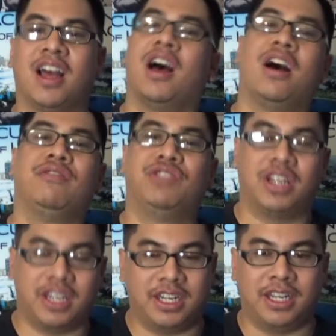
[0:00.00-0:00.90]
of
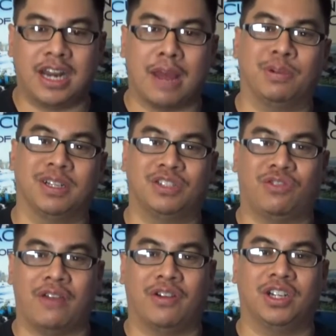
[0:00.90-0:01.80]
the Indianapolis
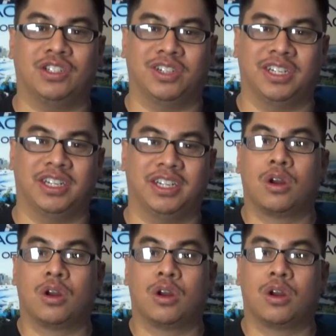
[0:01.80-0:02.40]
500.